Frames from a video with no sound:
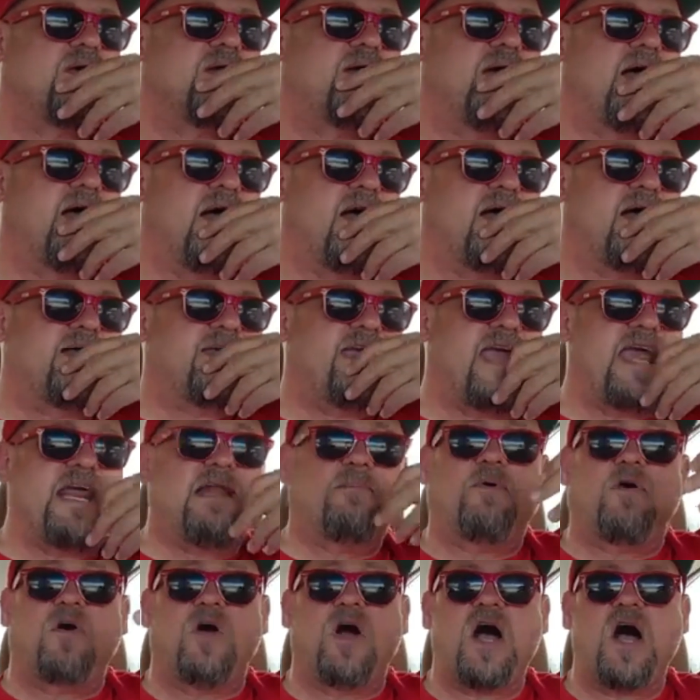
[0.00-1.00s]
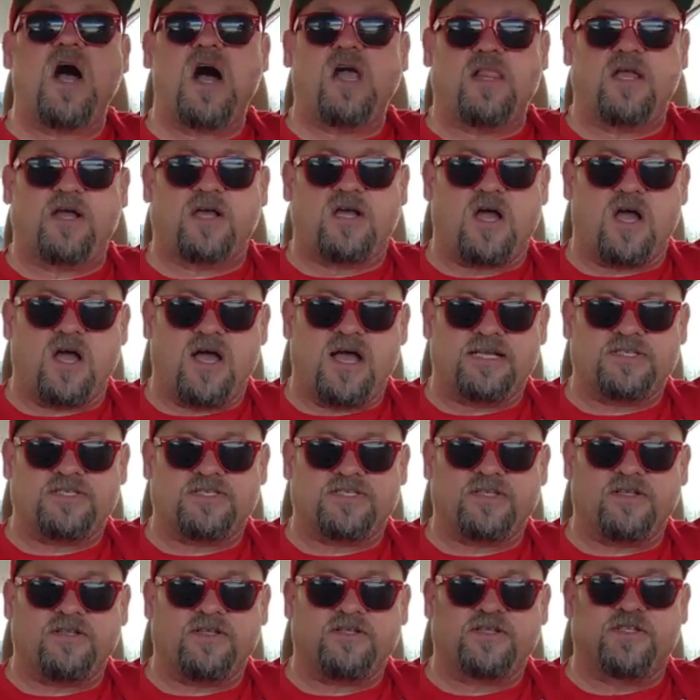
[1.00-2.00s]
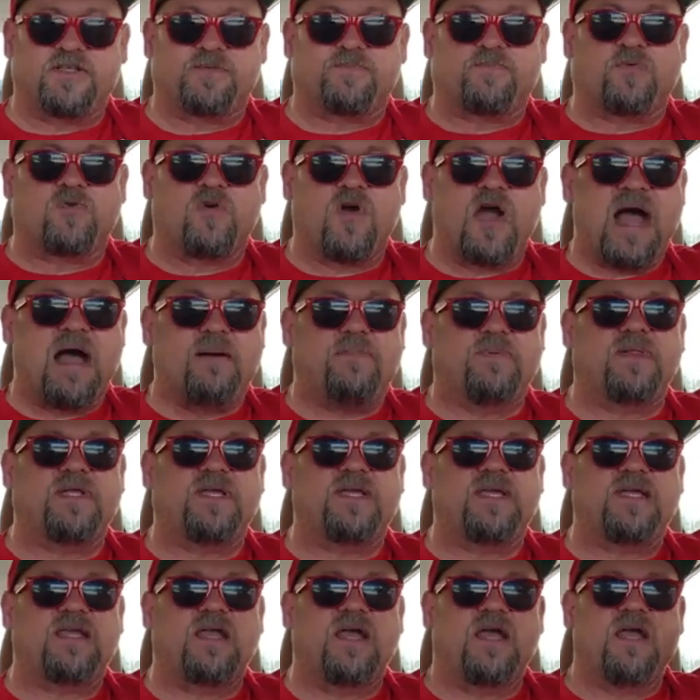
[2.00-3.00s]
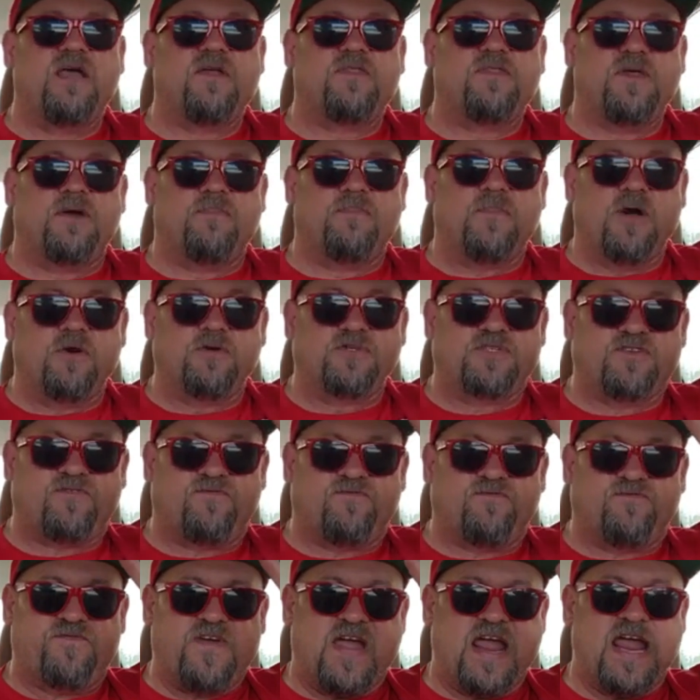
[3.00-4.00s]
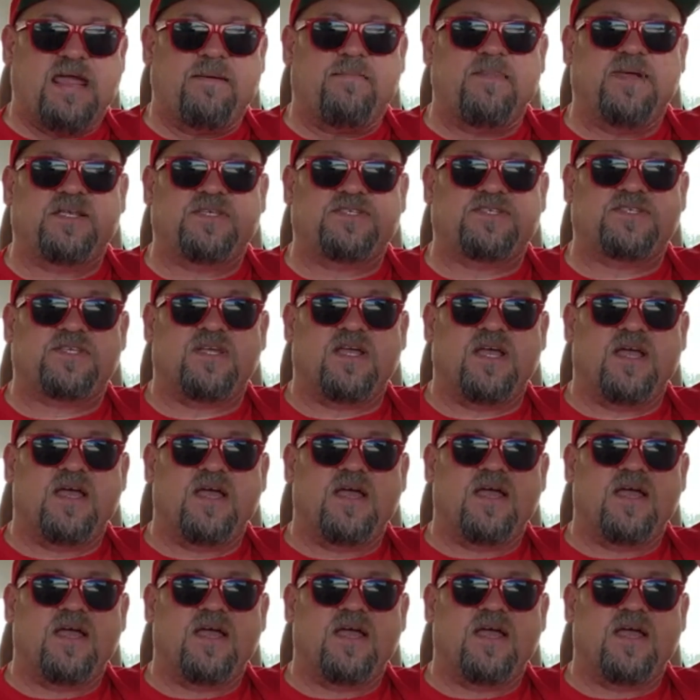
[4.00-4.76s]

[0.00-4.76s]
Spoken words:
Cannibal Holocaust, this is probably the most famous